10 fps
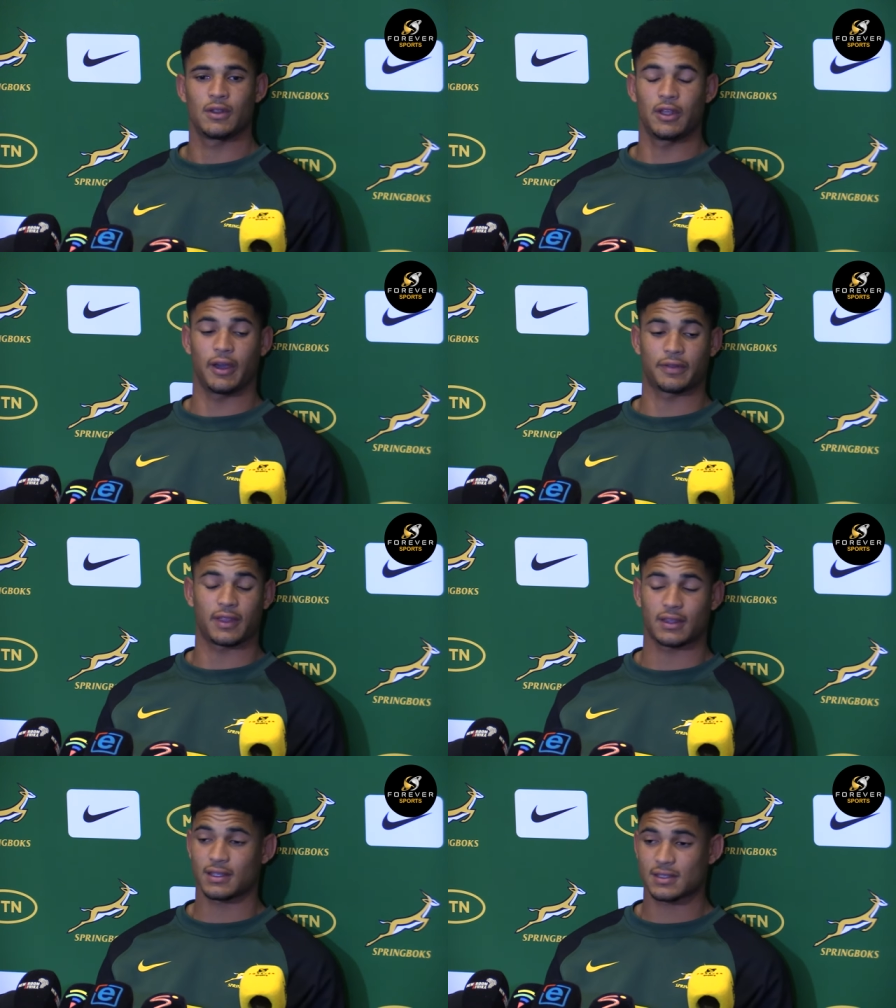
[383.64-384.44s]
Yeah,
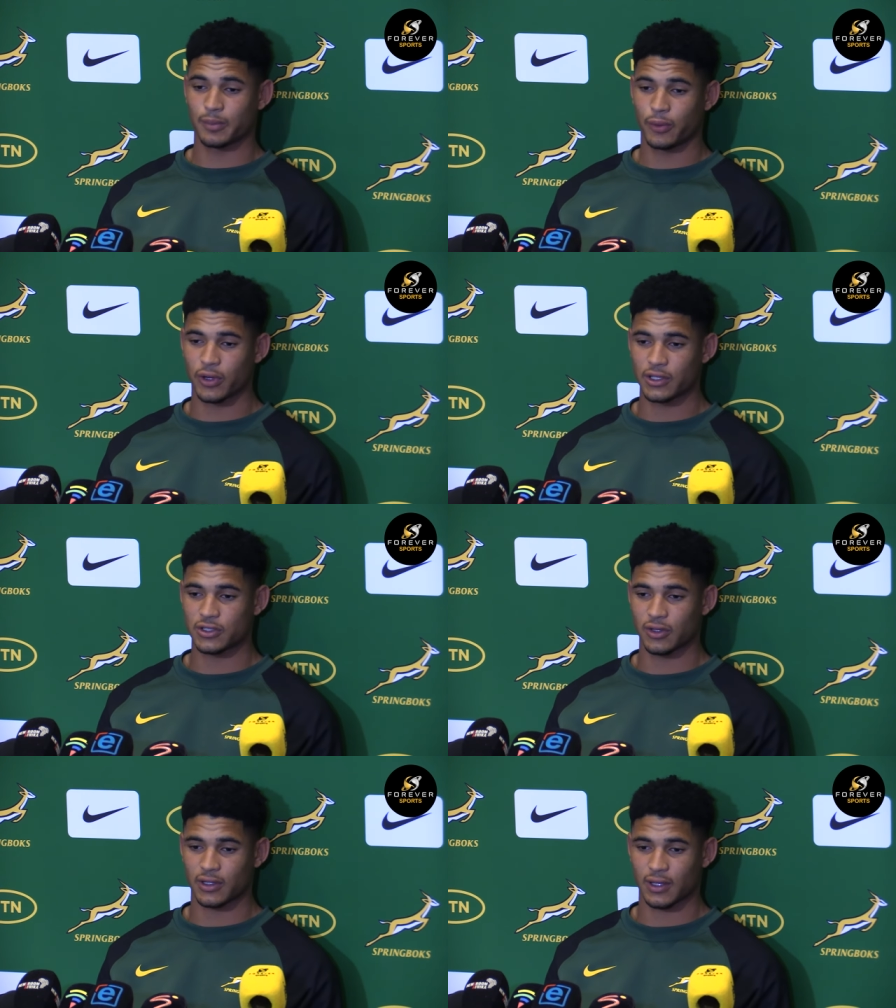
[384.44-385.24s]
that's important,
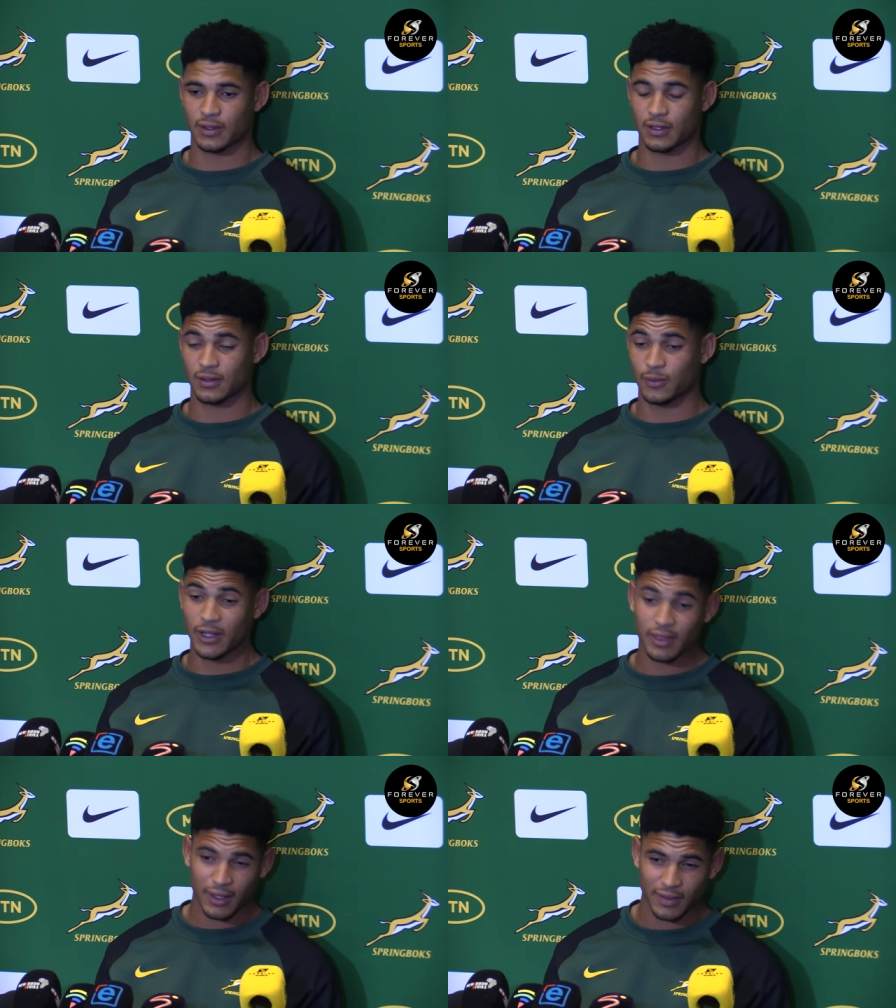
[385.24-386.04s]

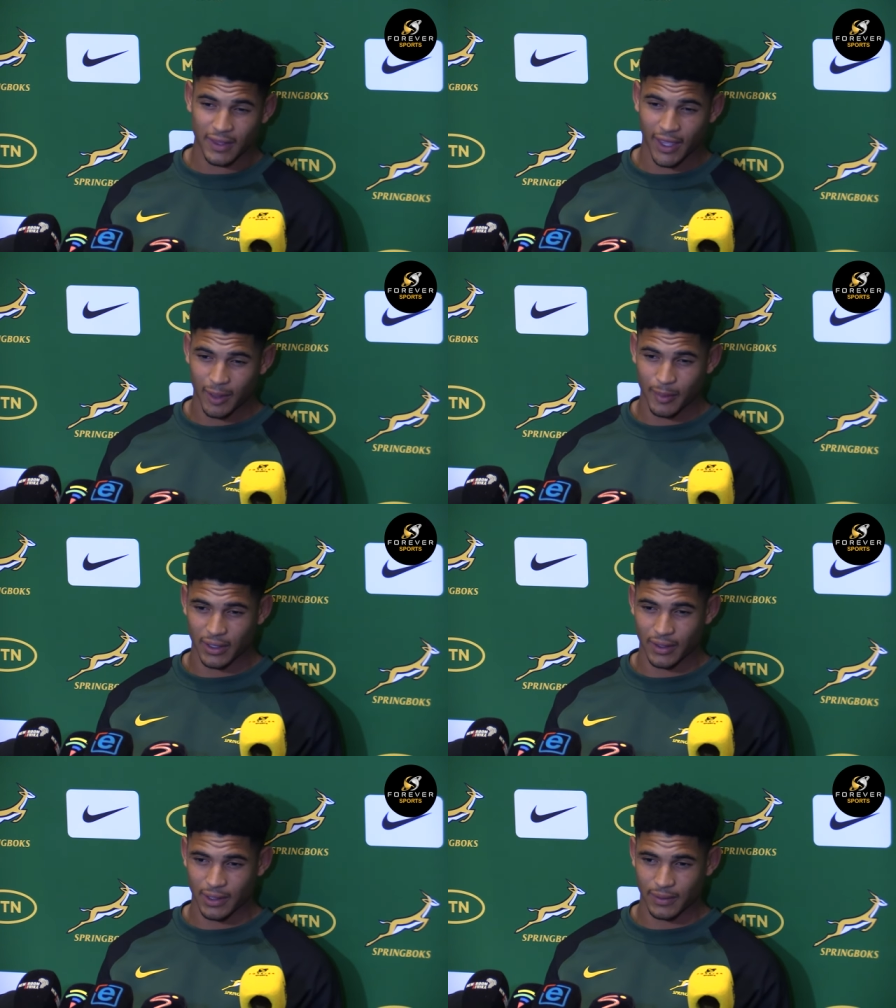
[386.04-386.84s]
One thing in the game,
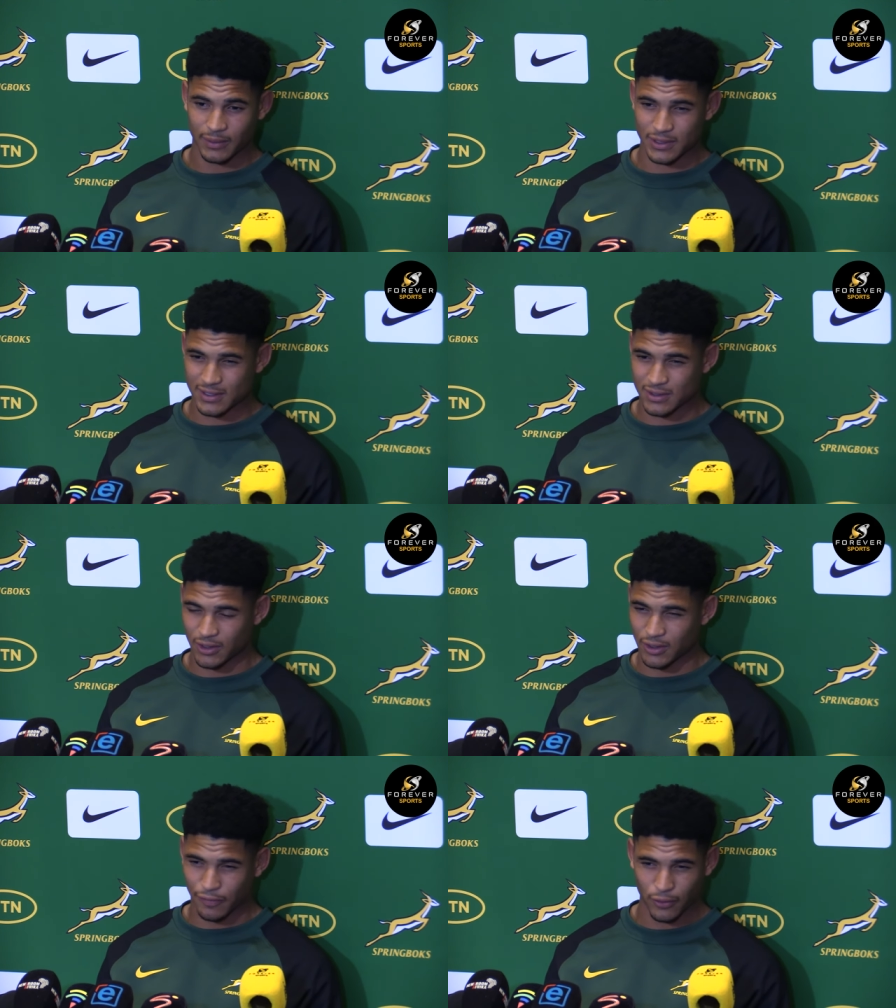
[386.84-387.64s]
I was
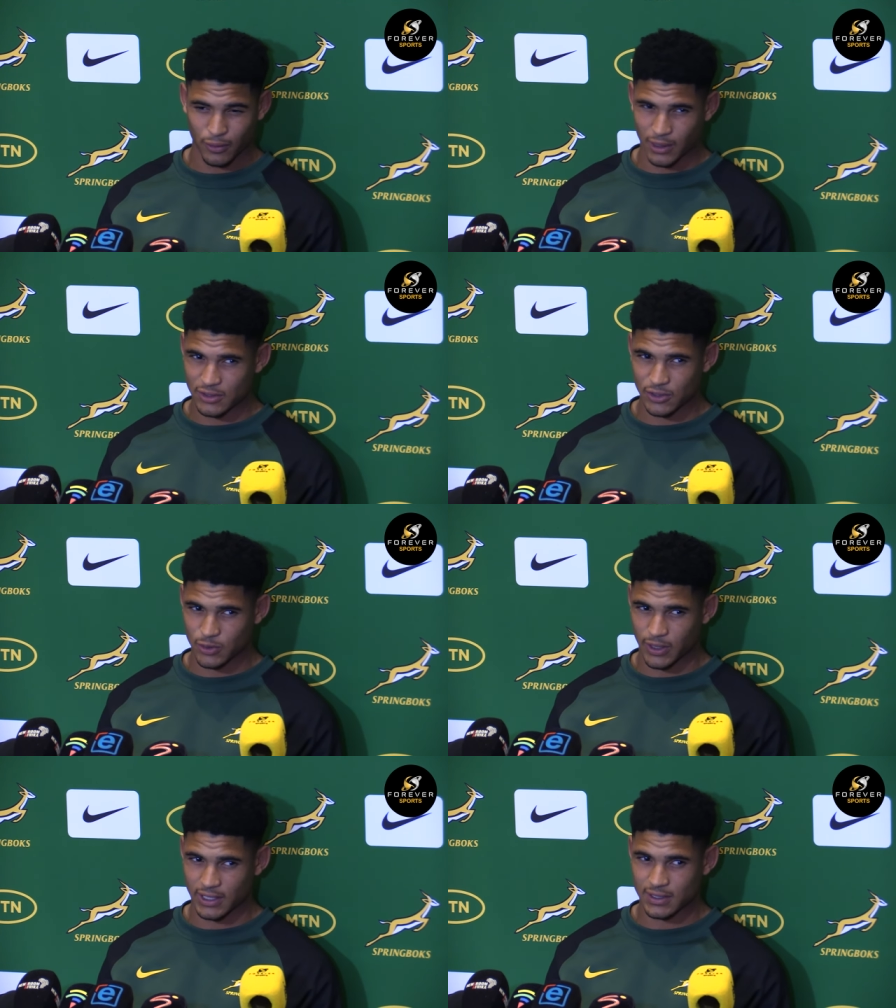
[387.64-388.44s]
on the floor once or
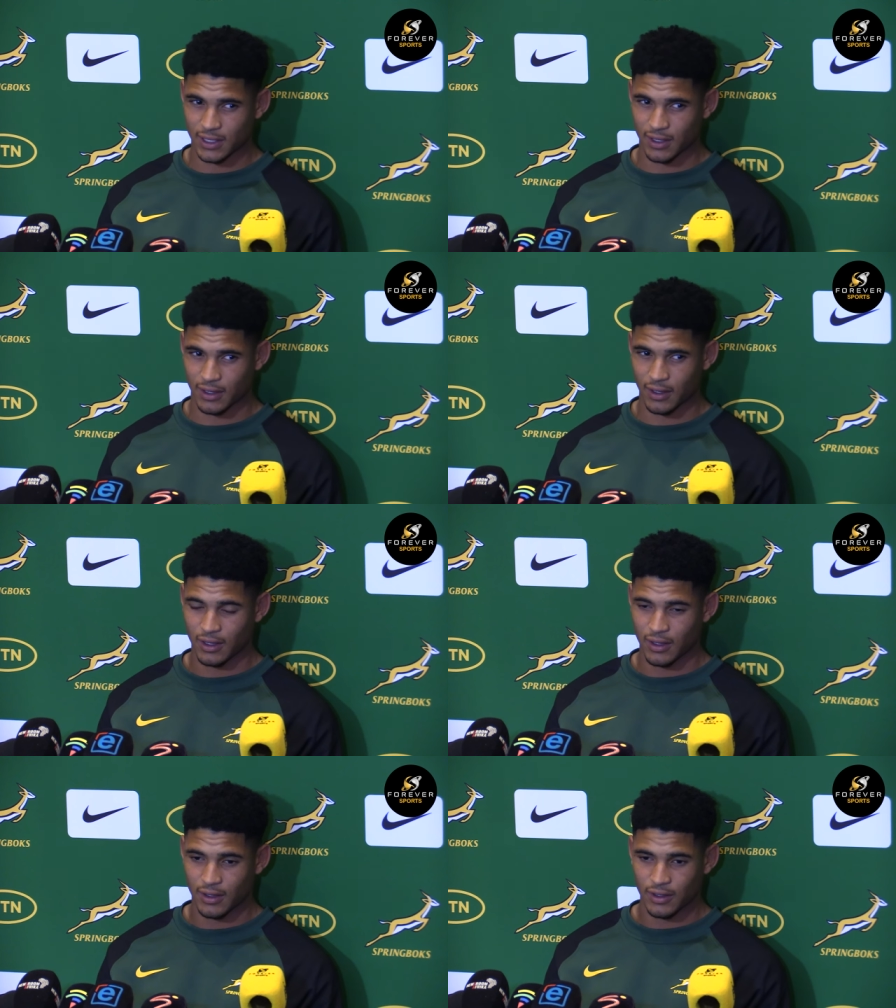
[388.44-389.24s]
twice, and,
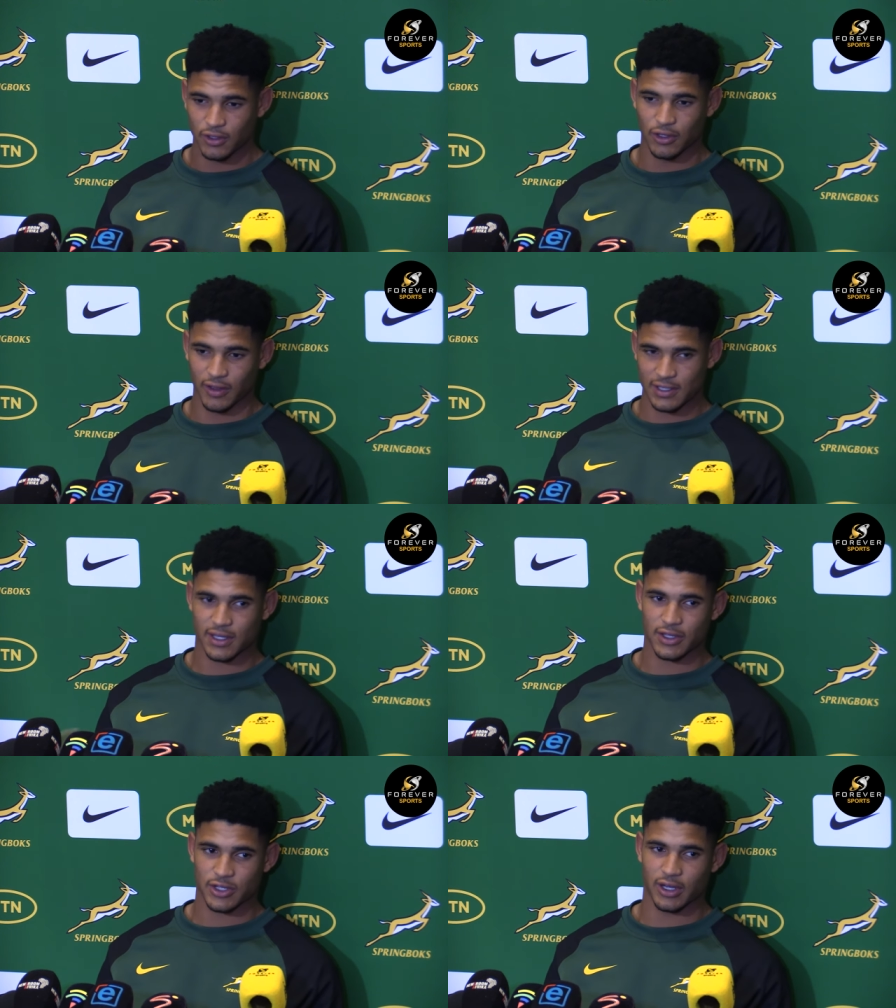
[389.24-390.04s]
they
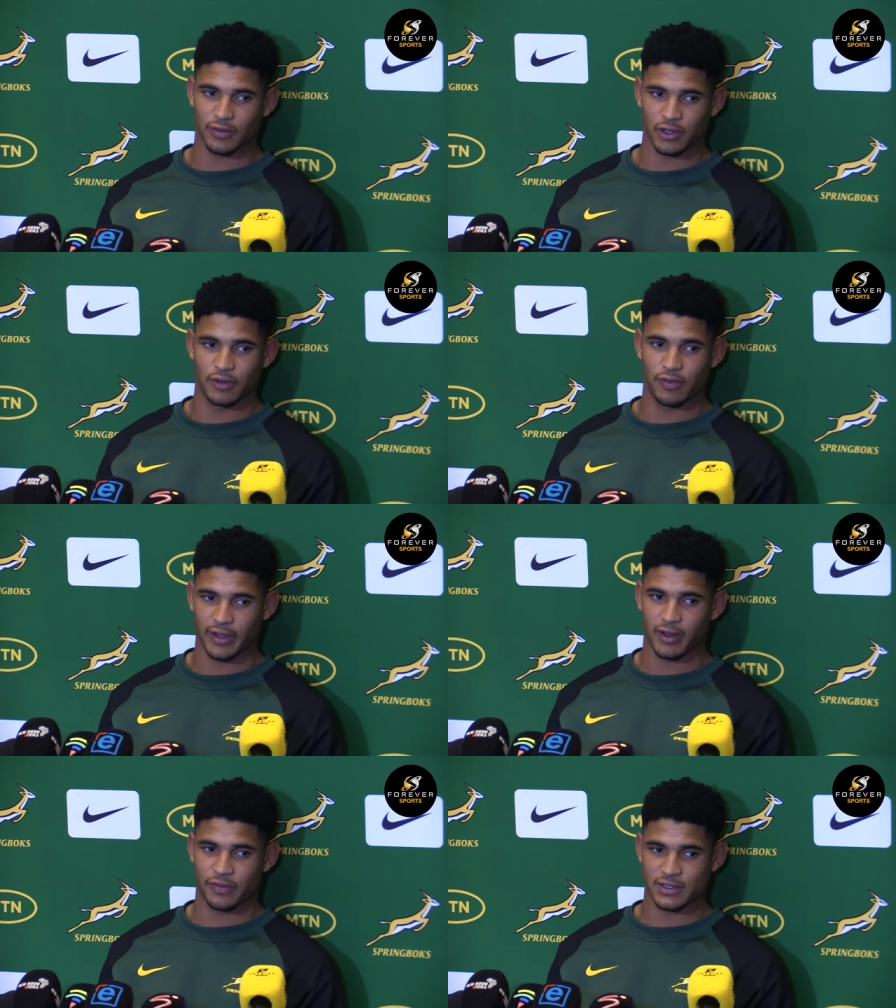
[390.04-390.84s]
say a trait of a good
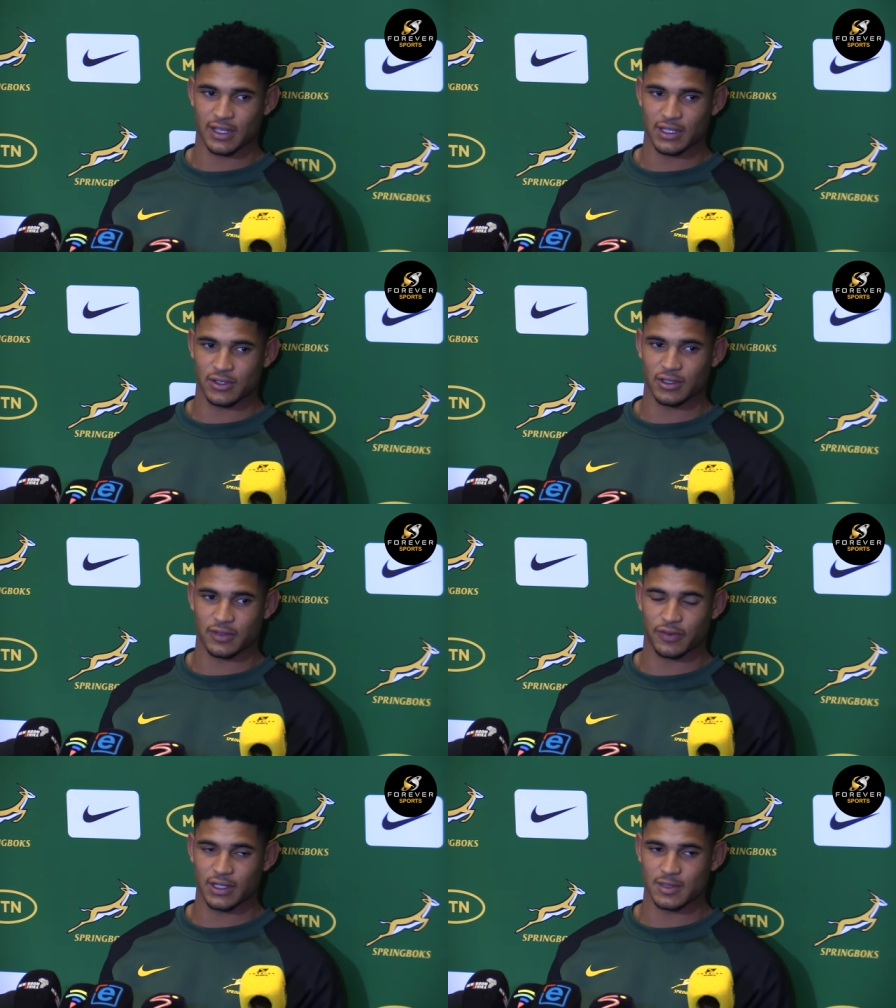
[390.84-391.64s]
fly-off is that he's on
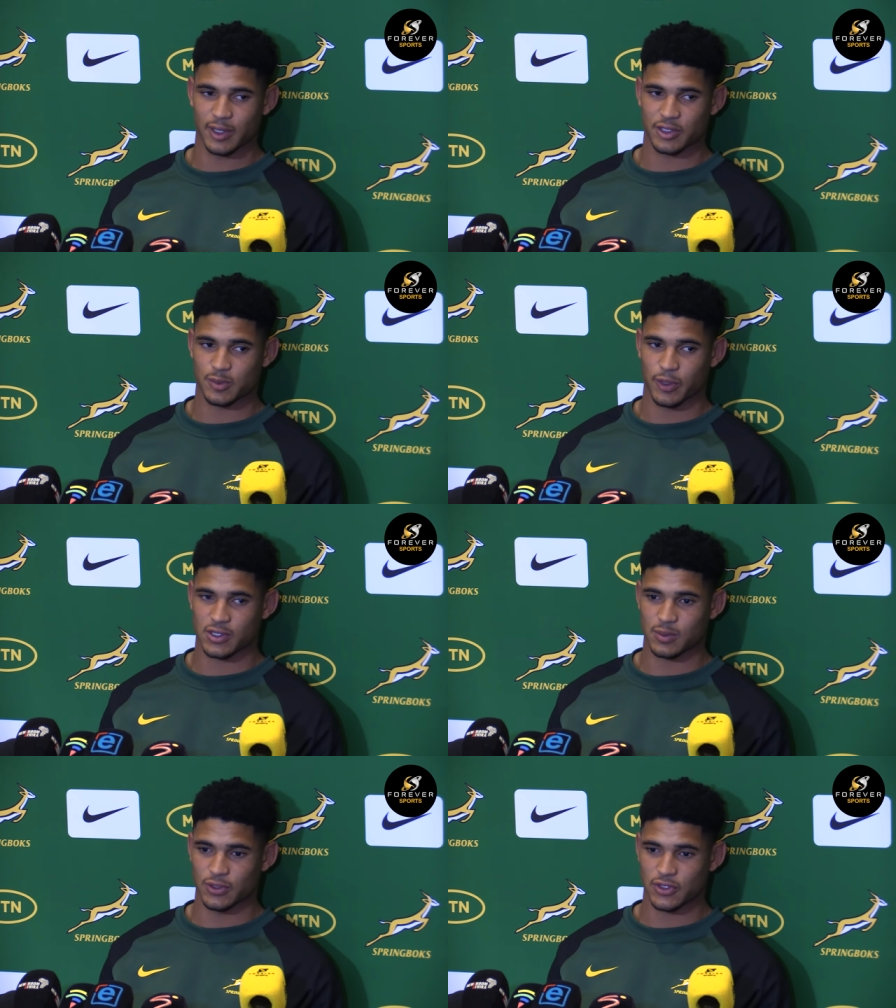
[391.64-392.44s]
his feet as much as possible.